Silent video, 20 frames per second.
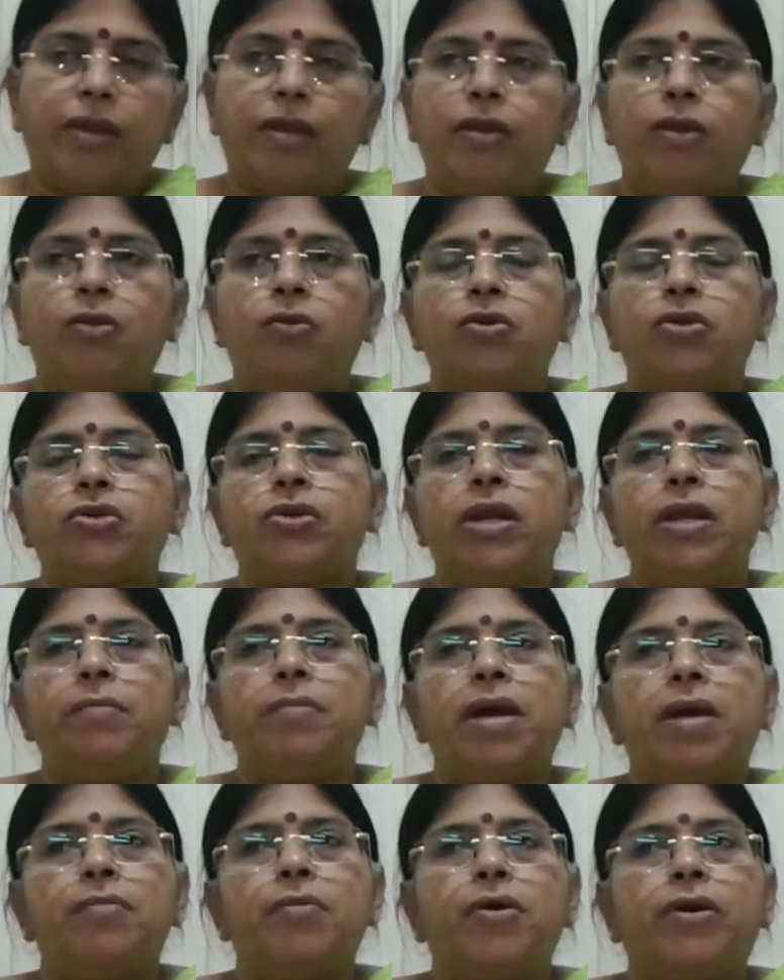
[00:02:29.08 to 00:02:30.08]
Usually
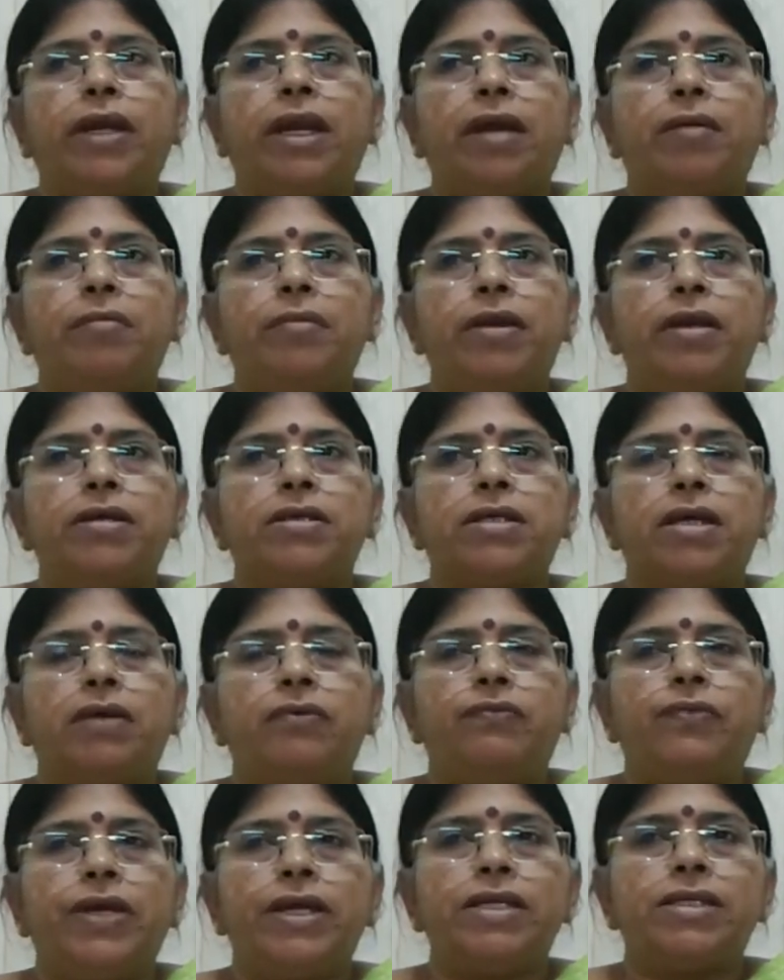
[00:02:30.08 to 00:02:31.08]
mammogram is
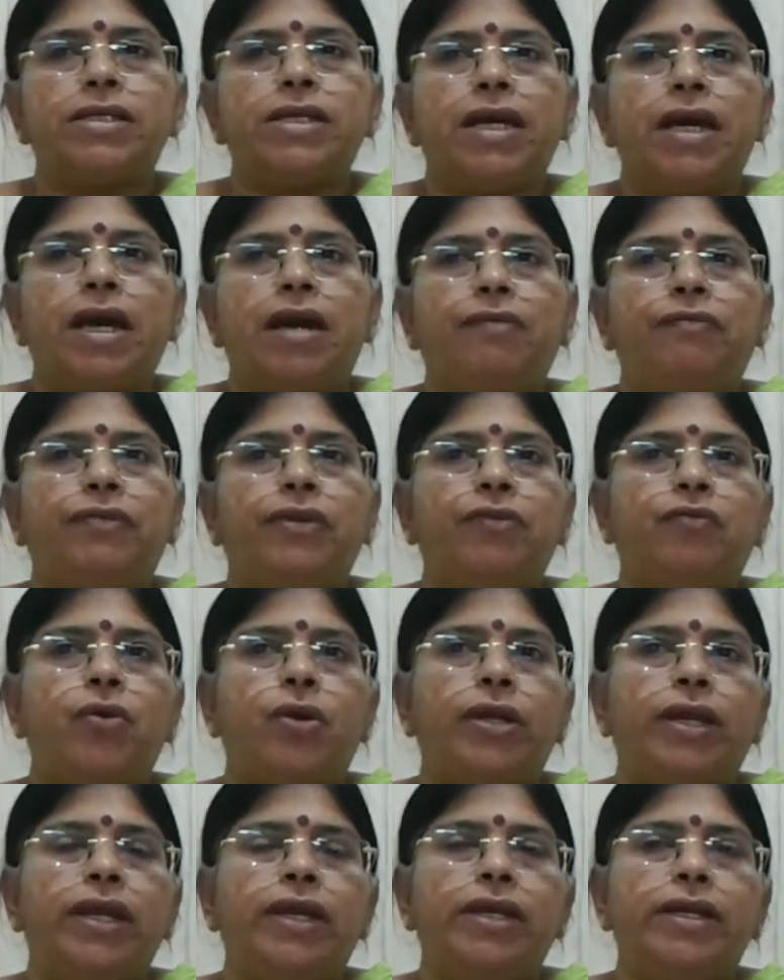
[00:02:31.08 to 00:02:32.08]
advised after
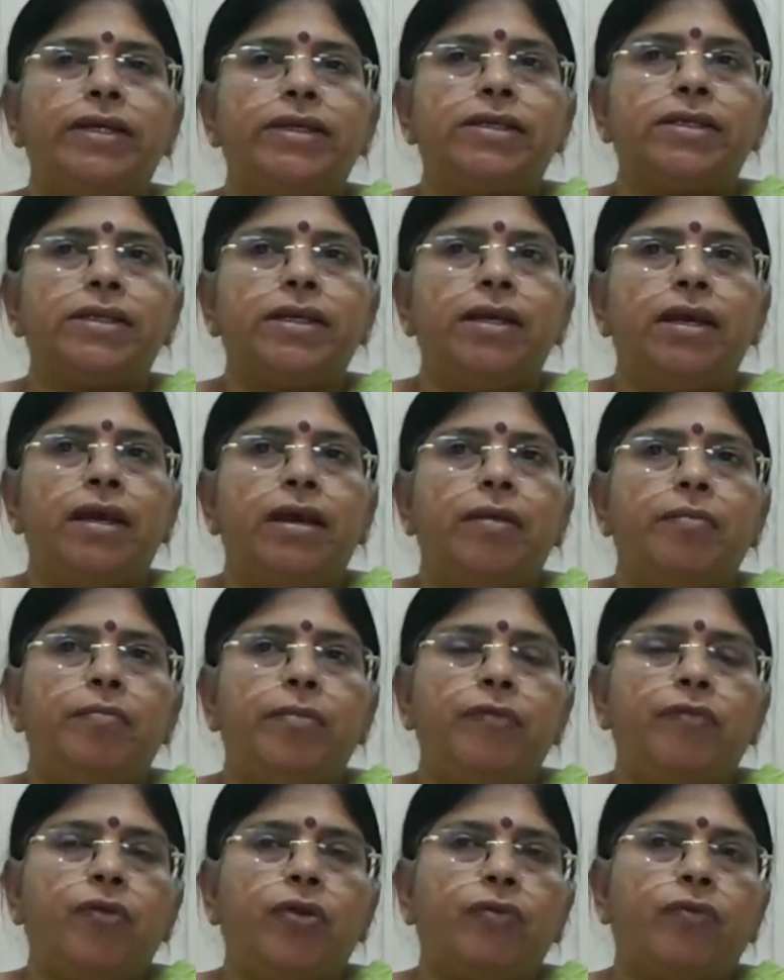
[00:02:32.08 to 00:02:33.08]
40 years.
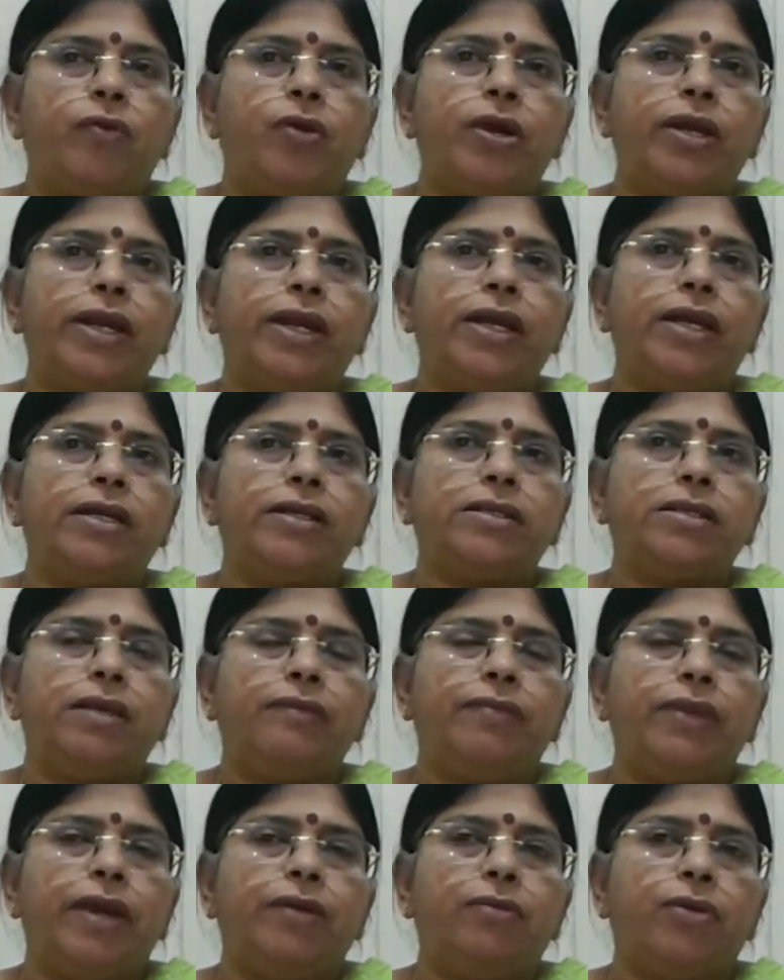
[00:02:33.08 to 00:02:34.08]
Before 40 years,
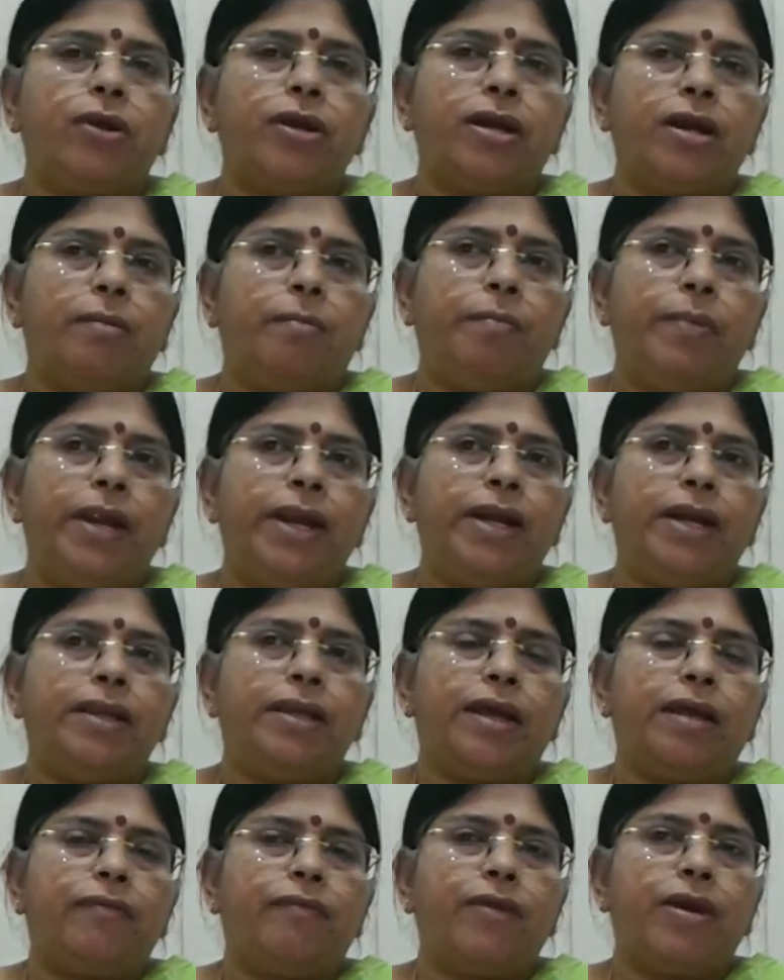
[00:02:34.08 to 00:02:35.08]
if they have not completed
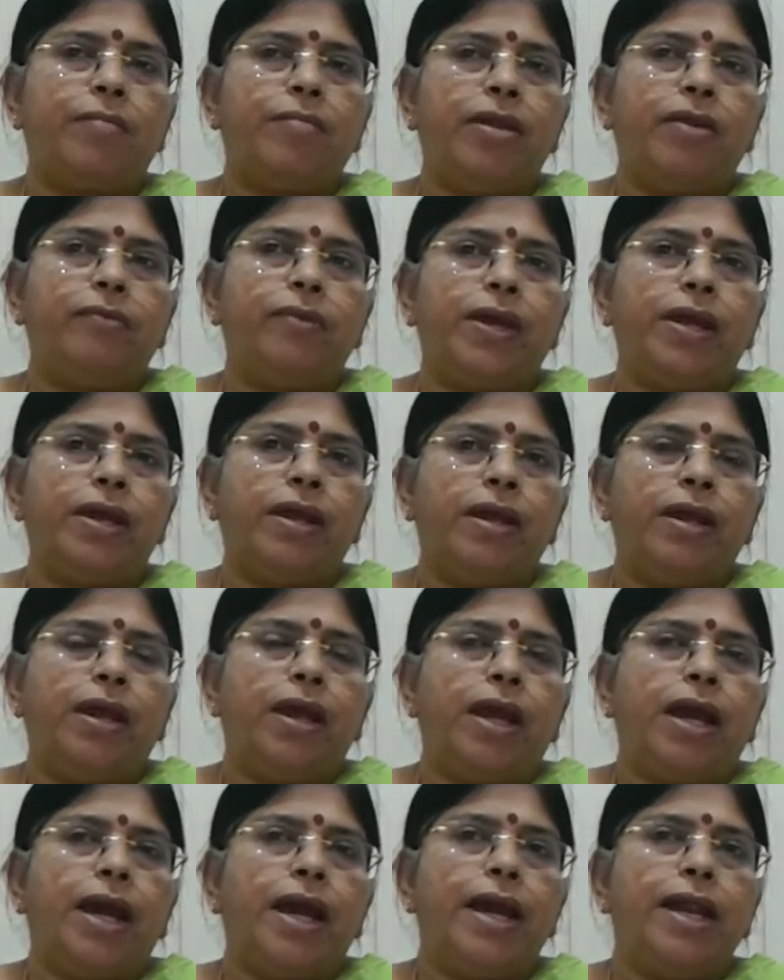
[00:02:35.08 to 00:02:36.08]
their family way,
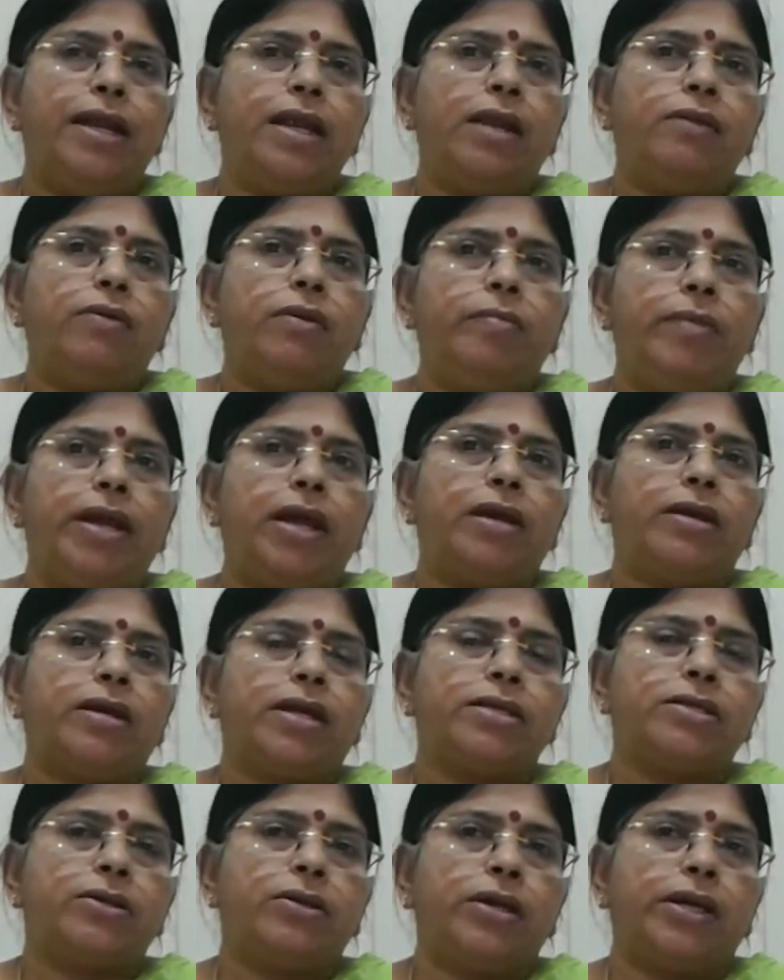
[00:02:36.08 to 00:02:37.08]
ideal will be
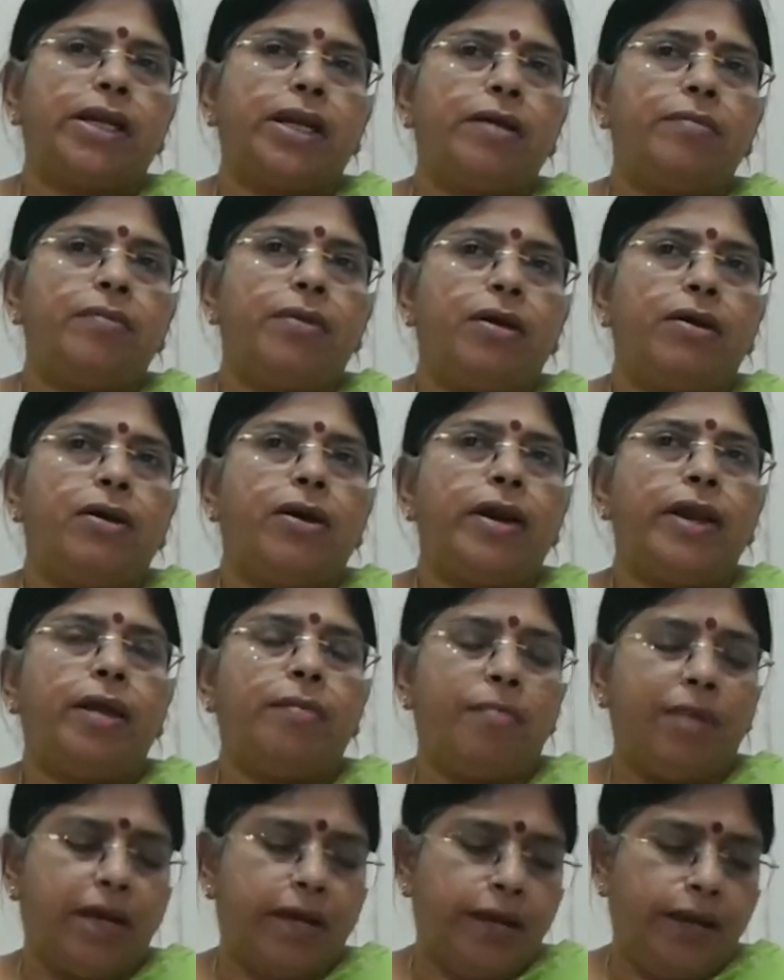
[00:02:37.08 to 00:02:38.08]
ultrasonogram or
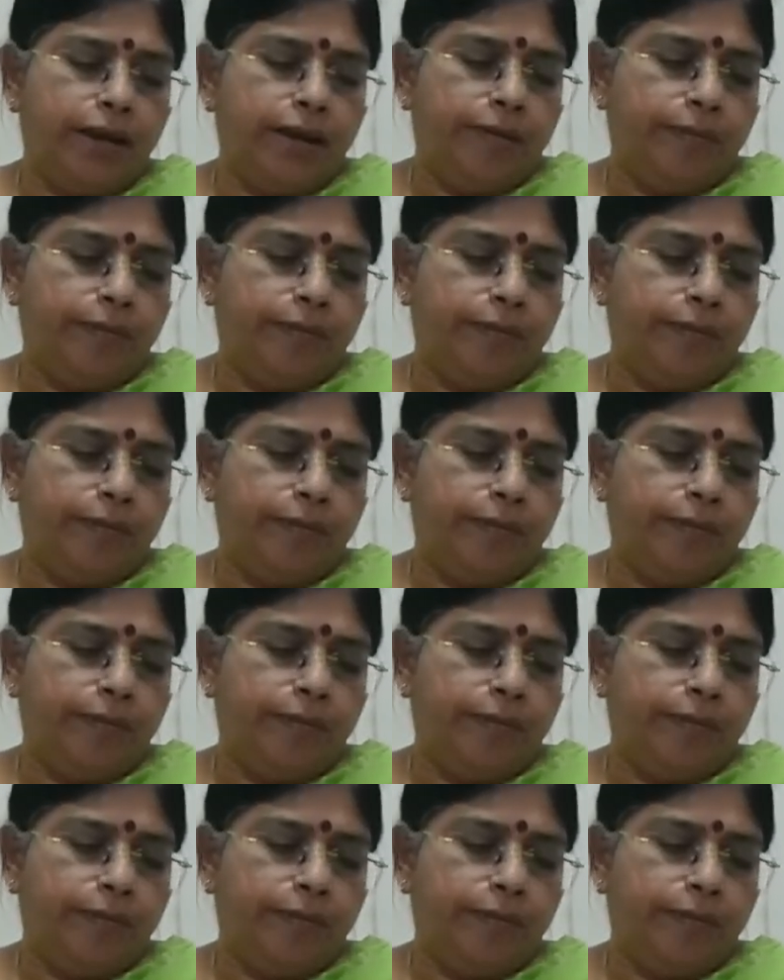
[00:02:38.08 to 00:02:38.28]
MRI.